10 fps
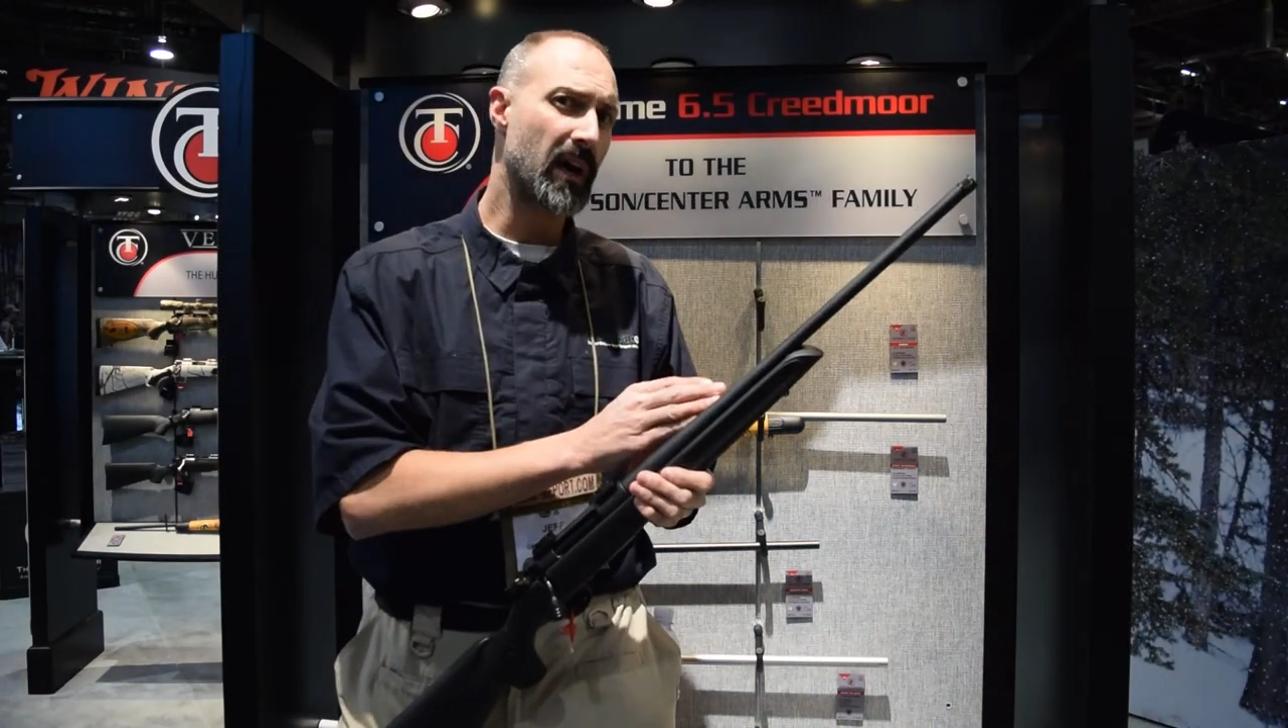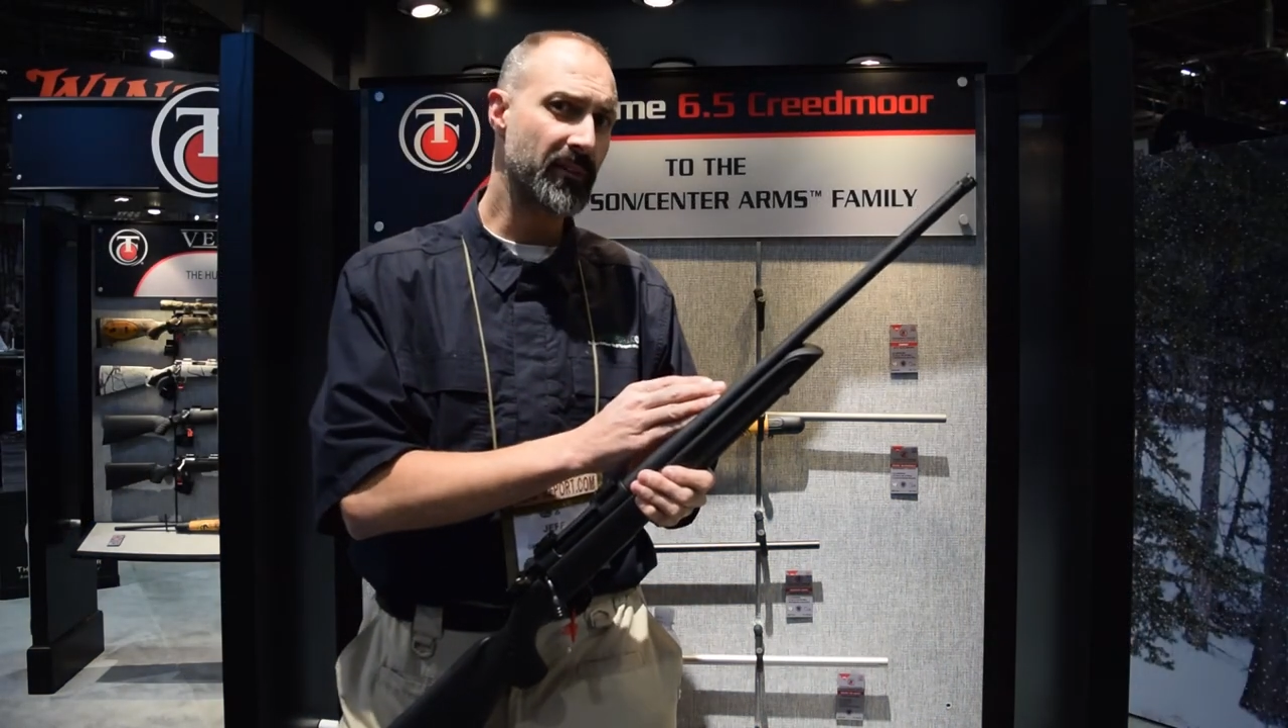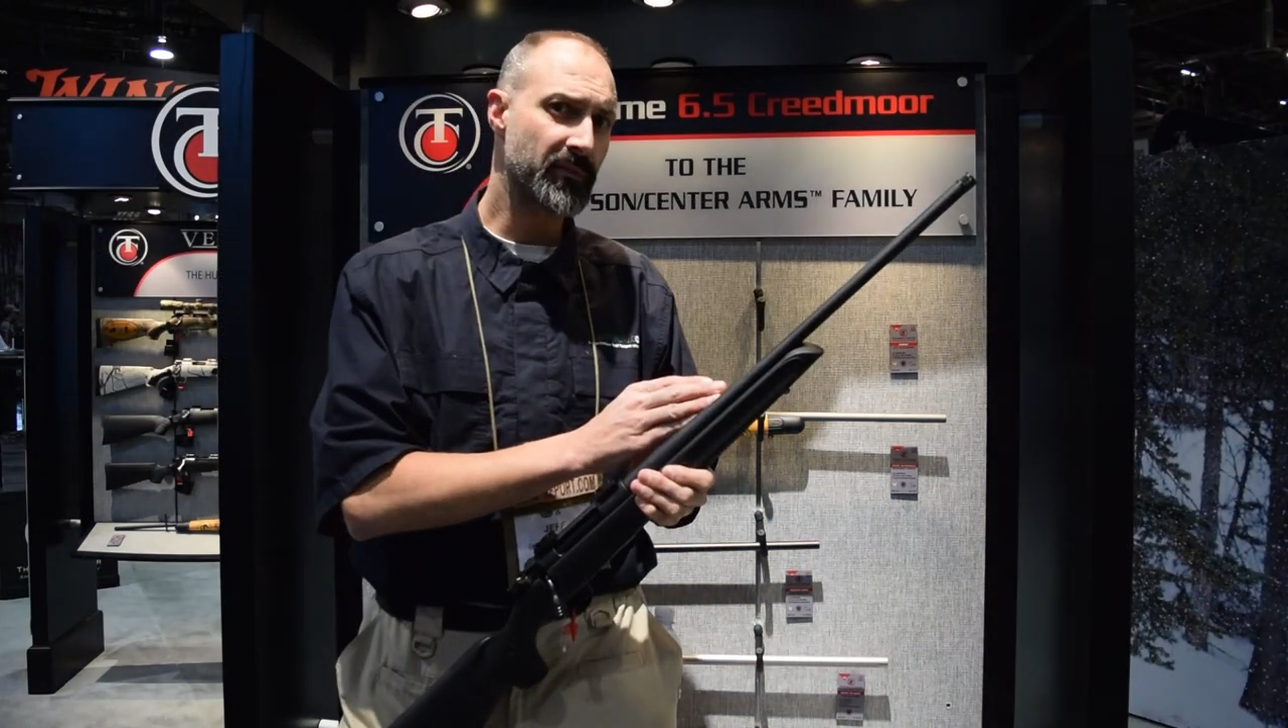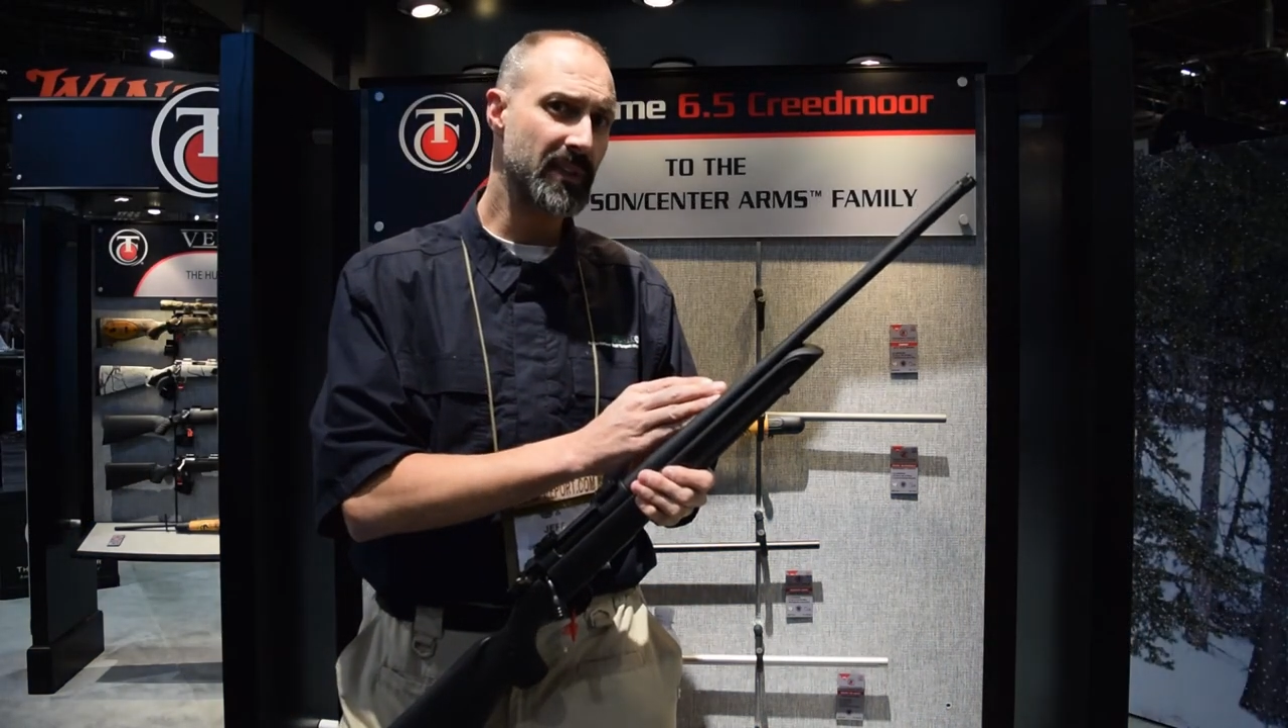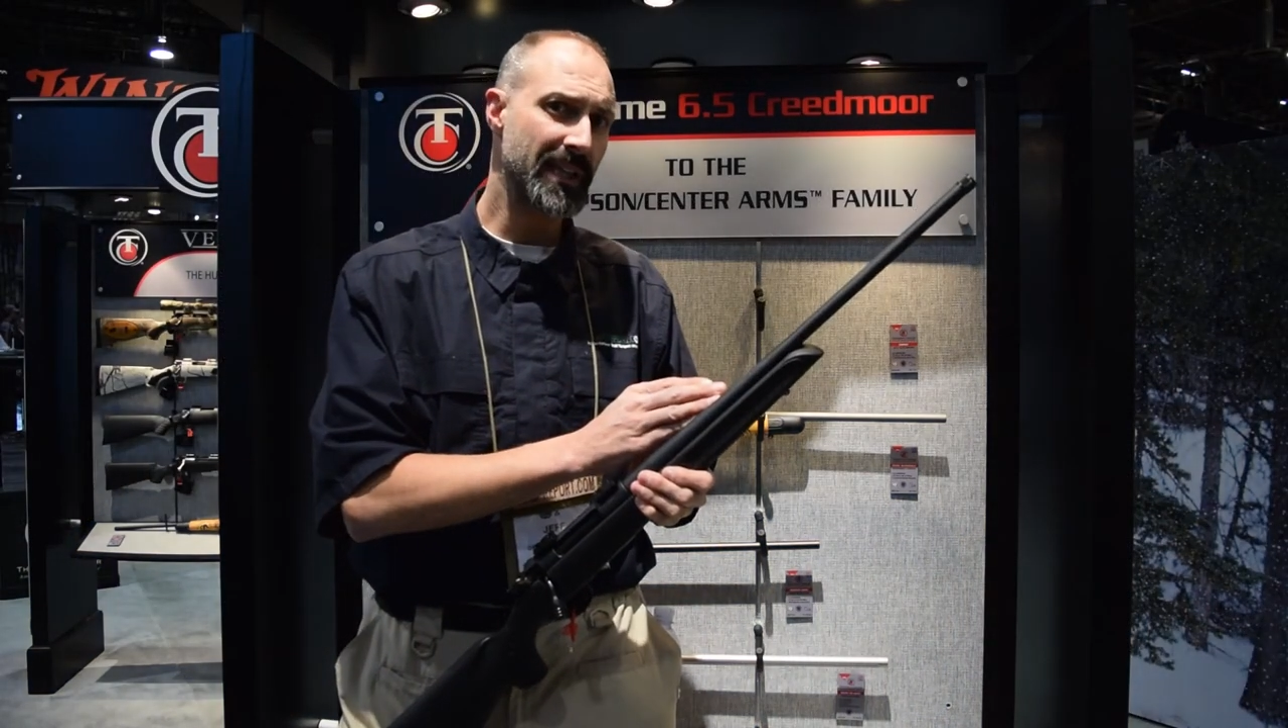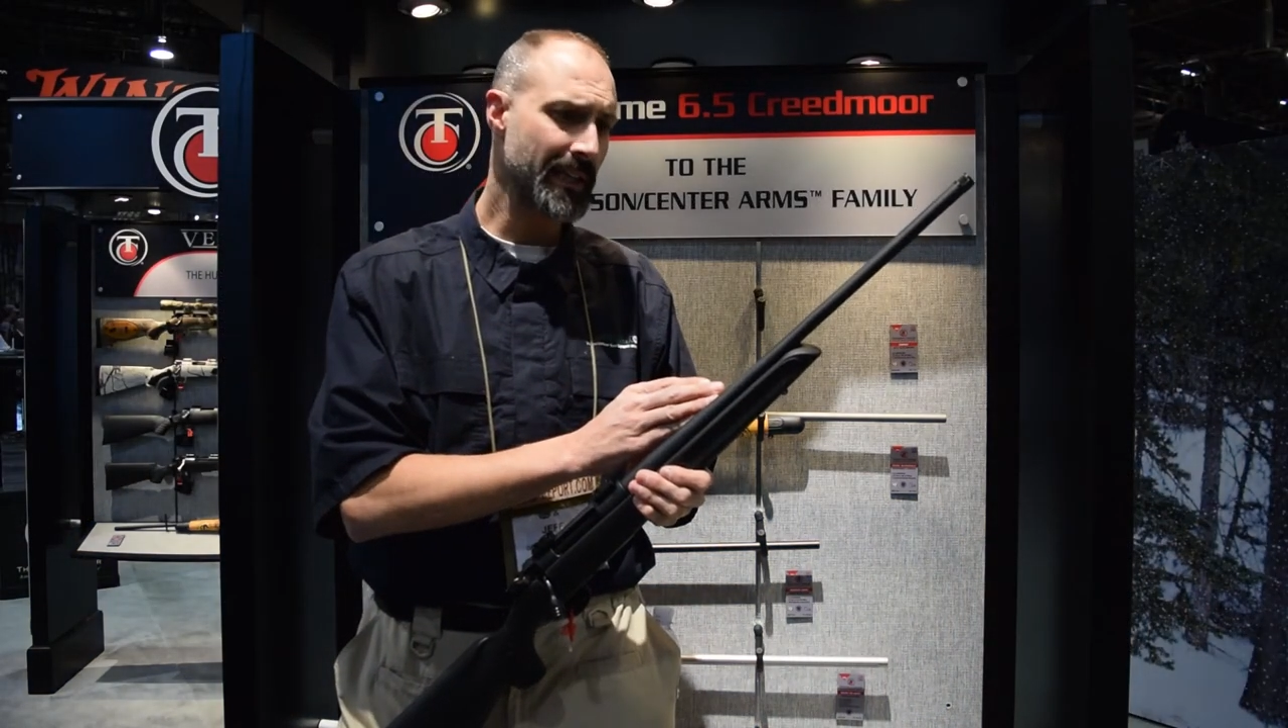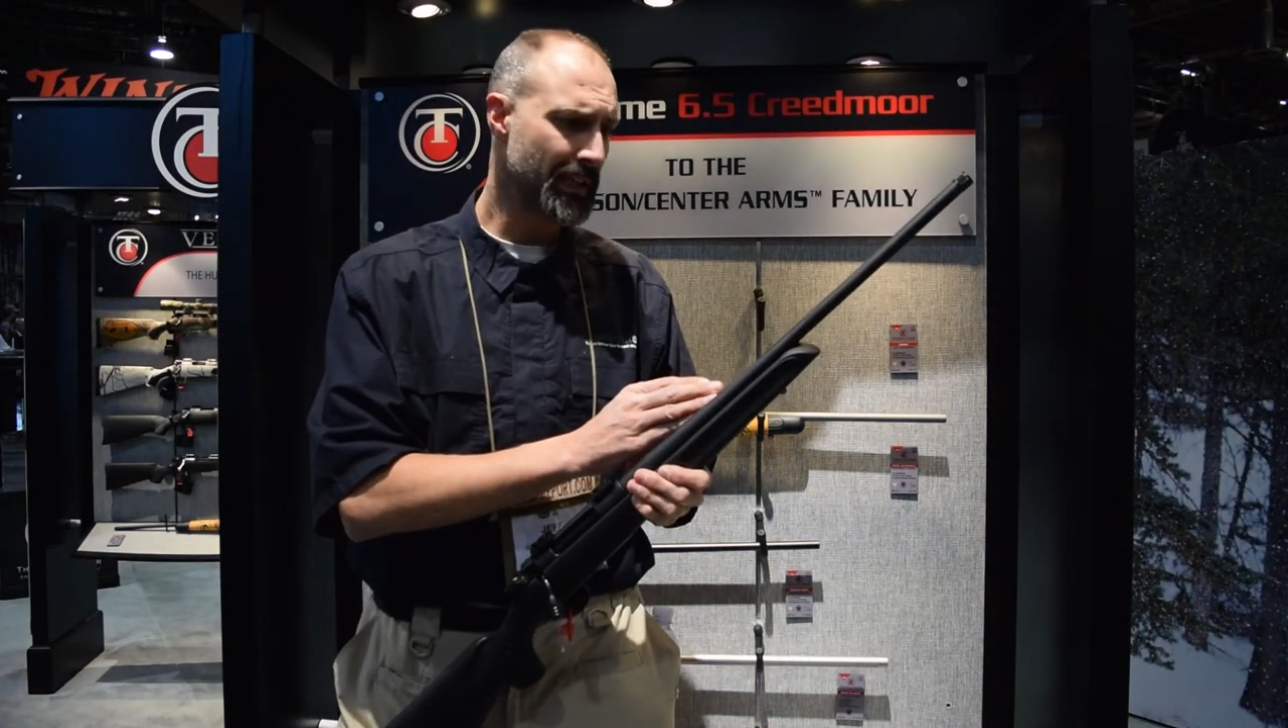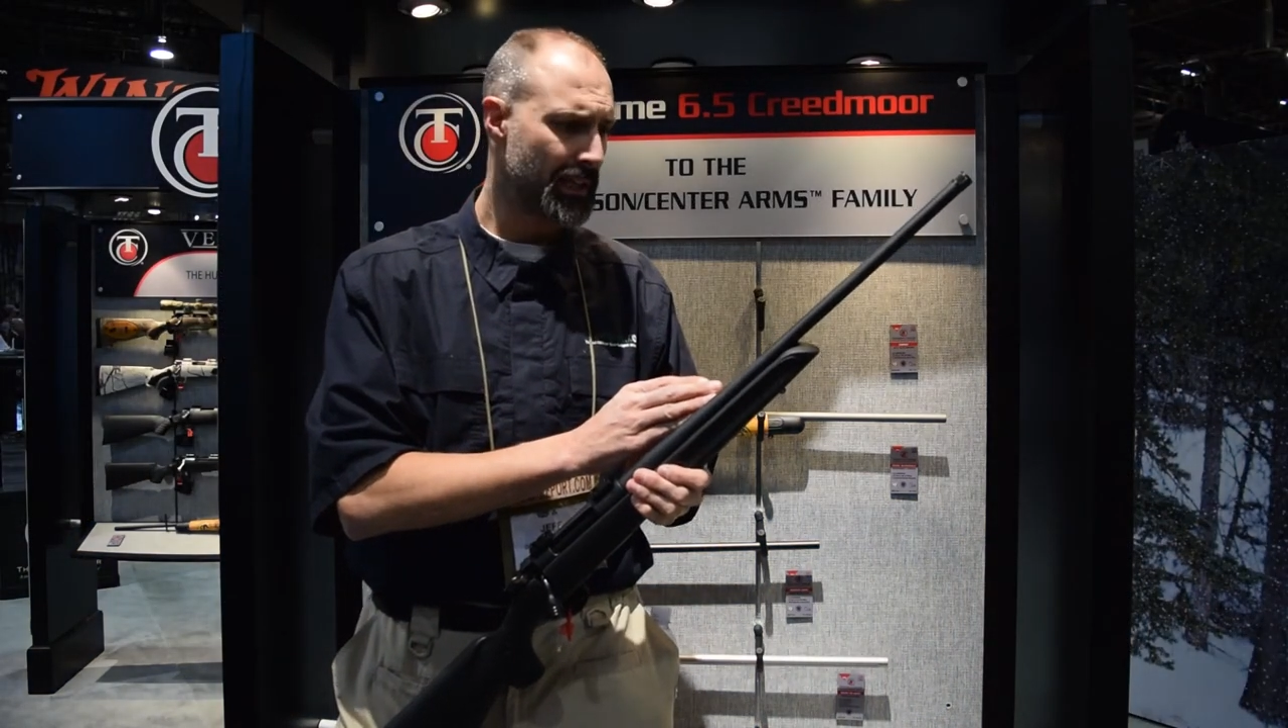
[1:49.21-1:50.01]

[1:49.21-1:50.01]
rifling.